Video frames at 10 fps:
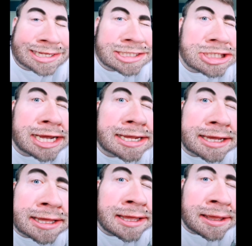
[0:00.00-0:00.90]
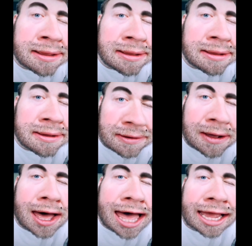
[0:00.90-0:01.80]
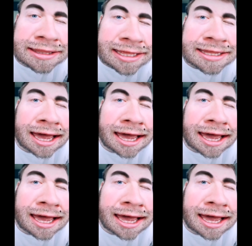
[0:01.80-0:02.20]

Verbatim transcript: eh, Jack? Oh, there you